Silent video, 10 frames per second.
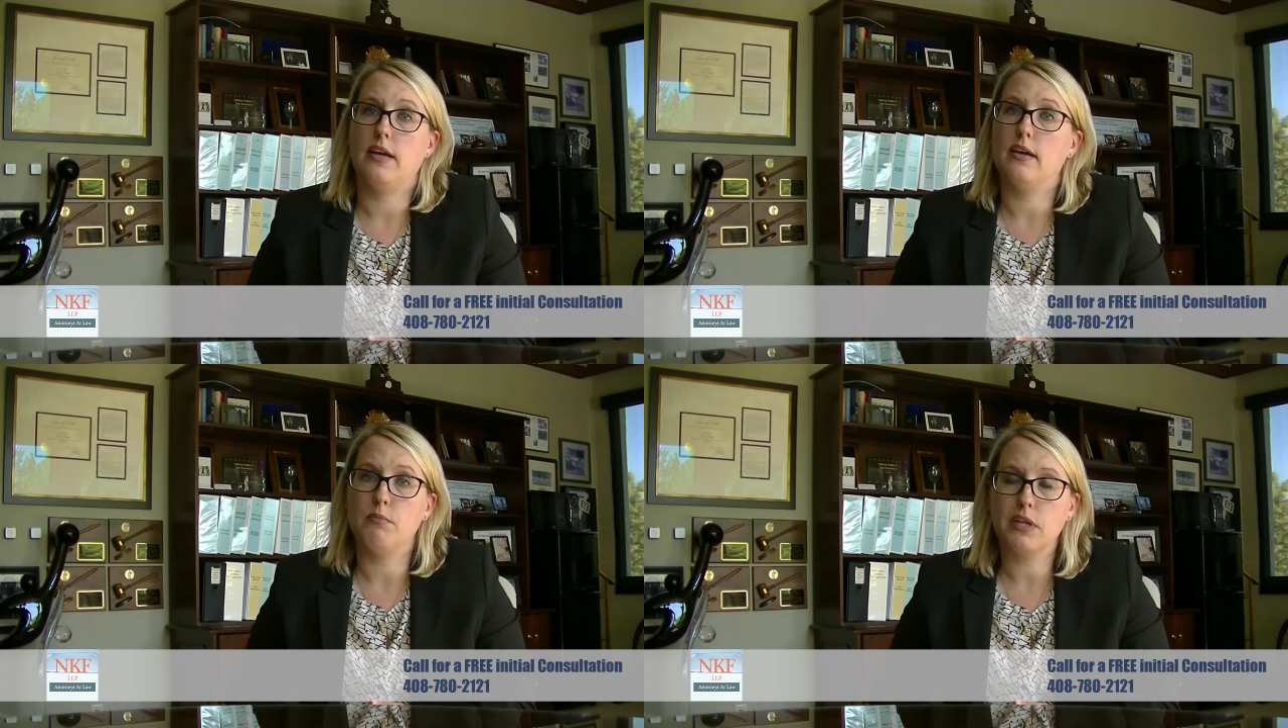
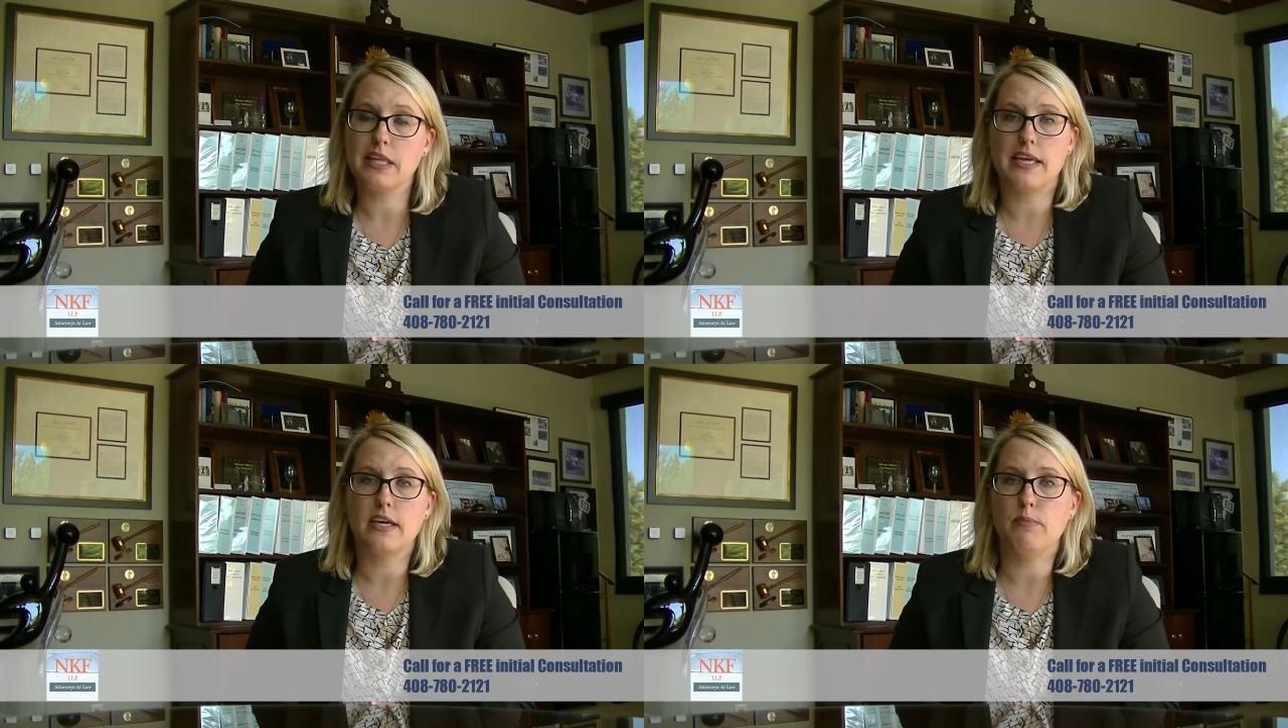
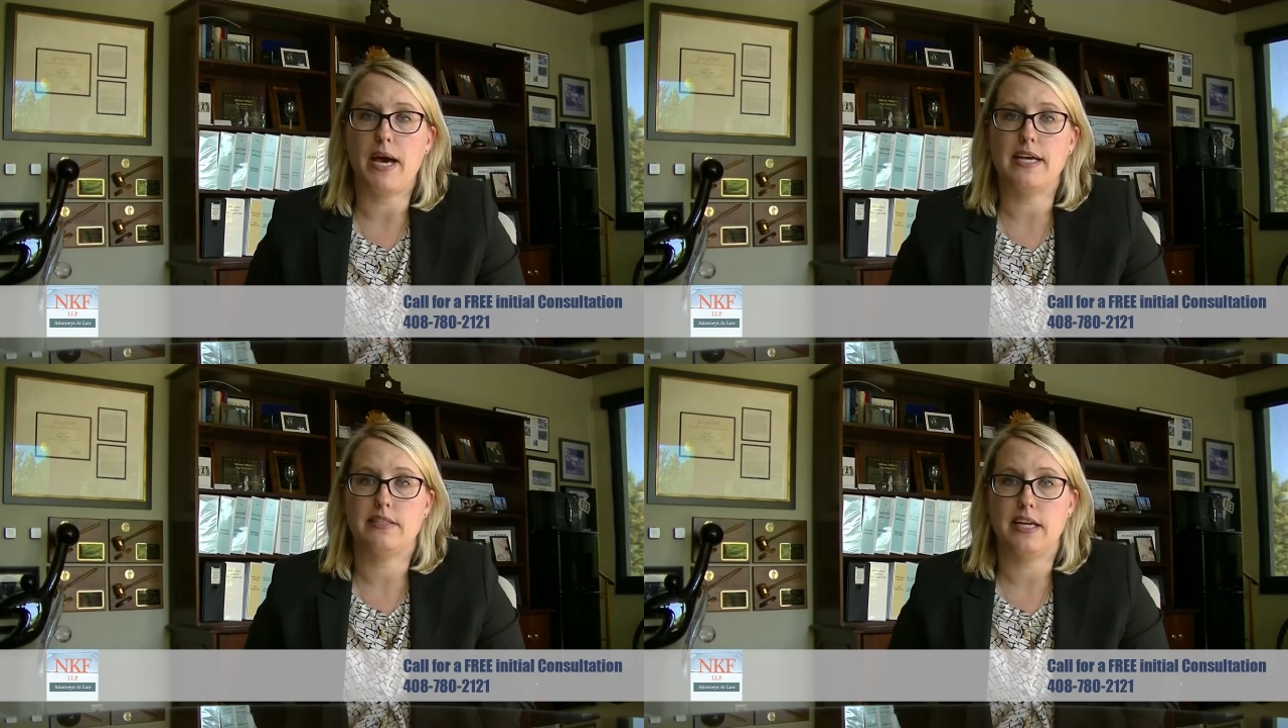completely
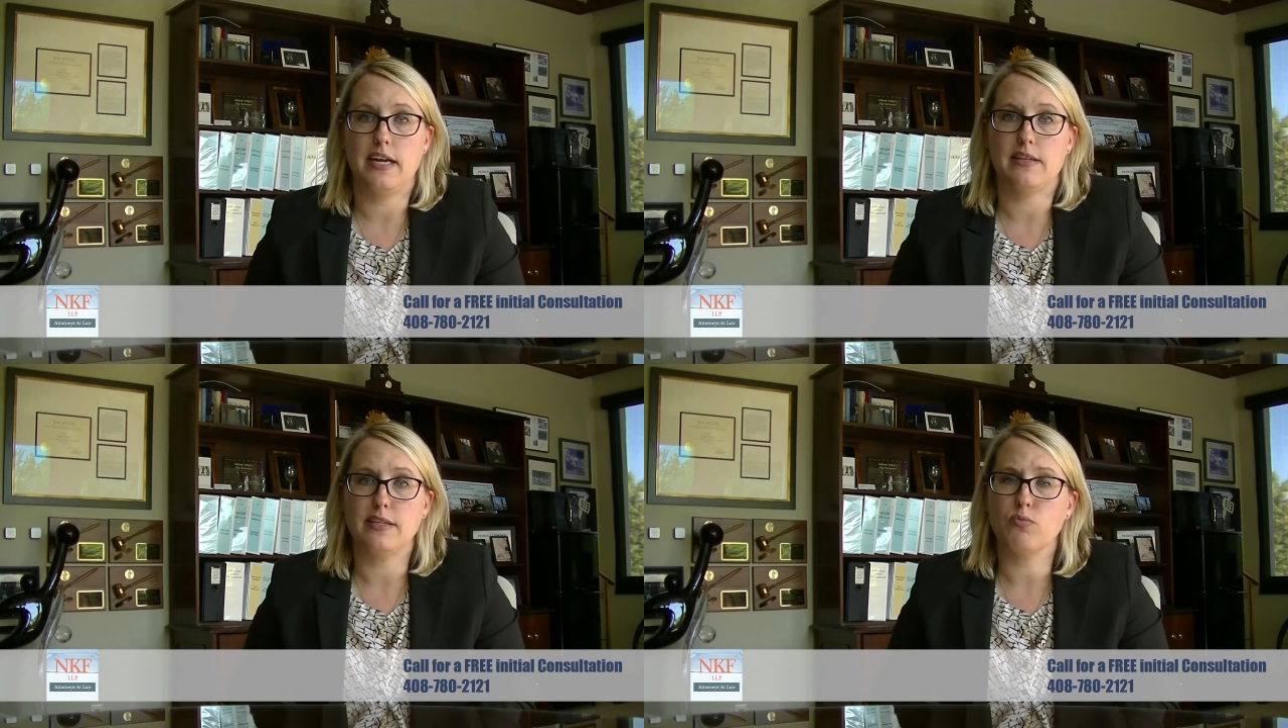
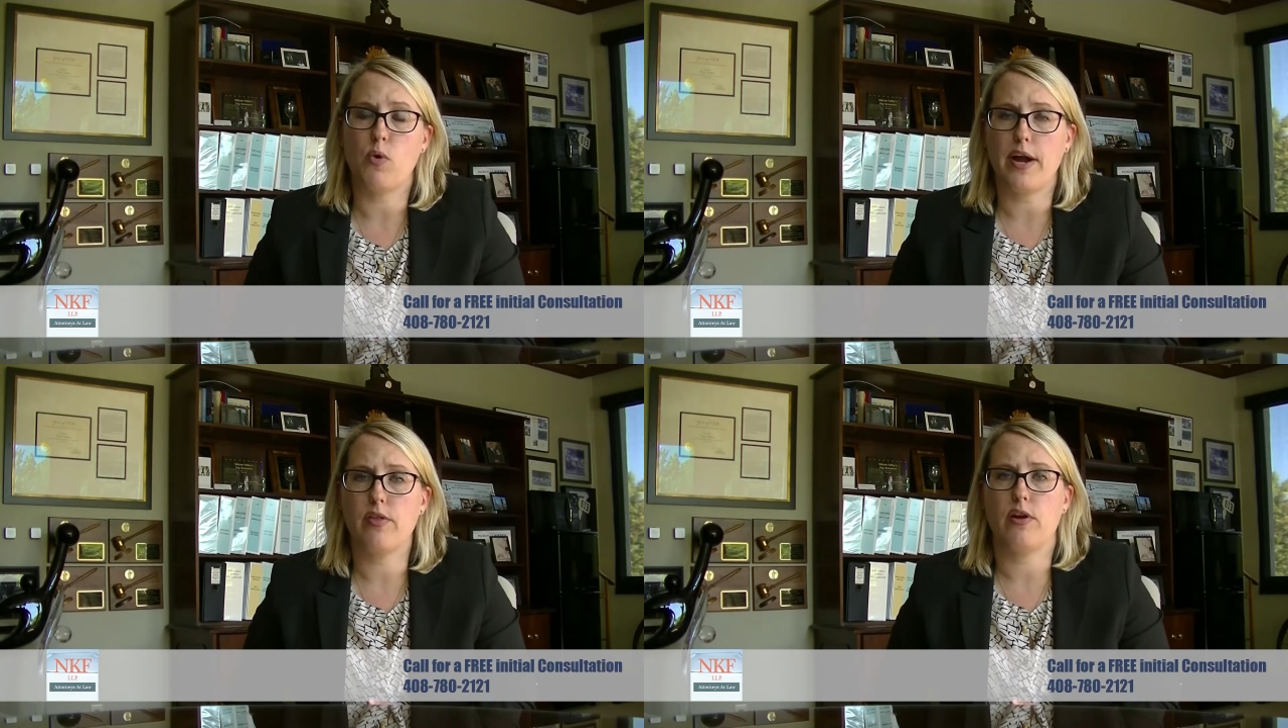incapacitated, that's
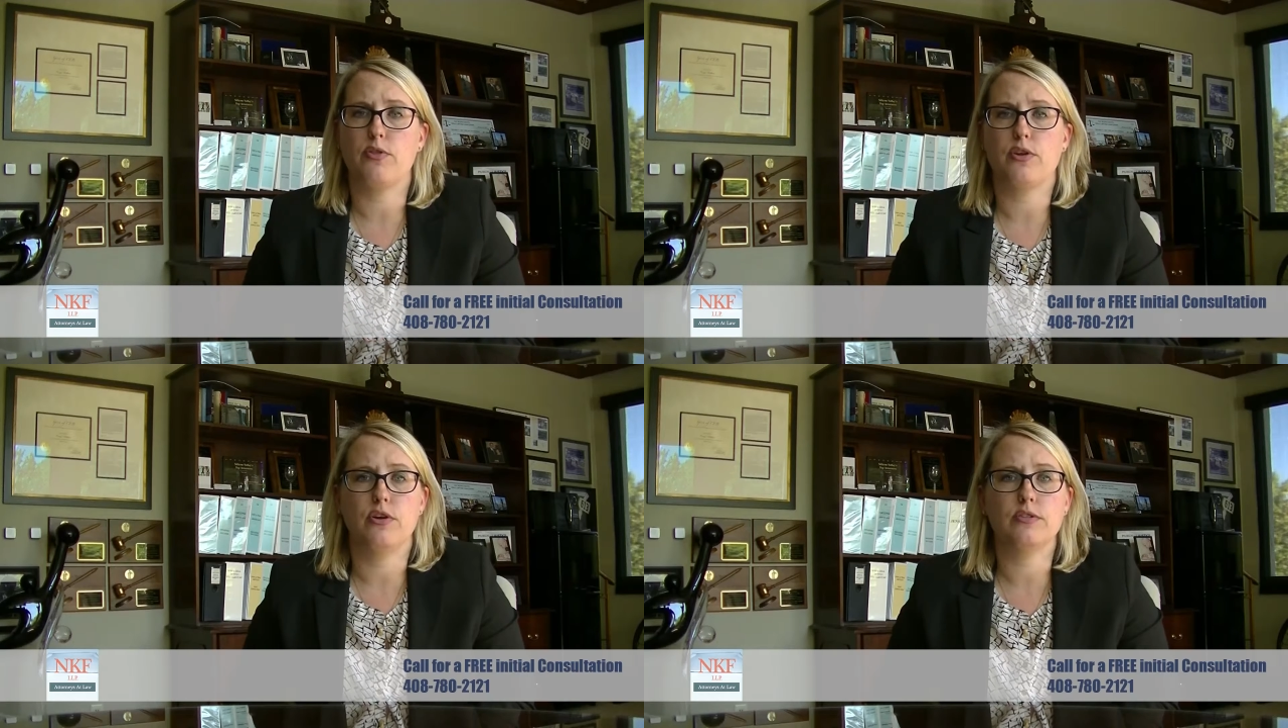why they're at
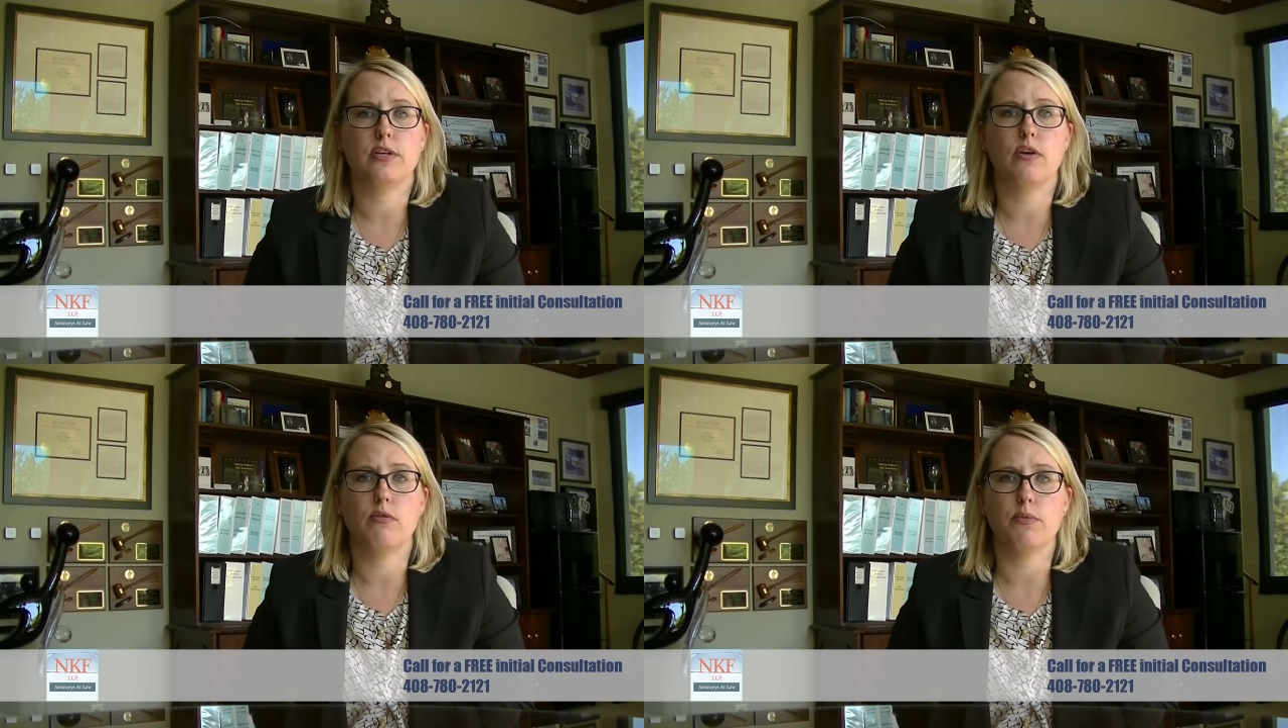the nursing home,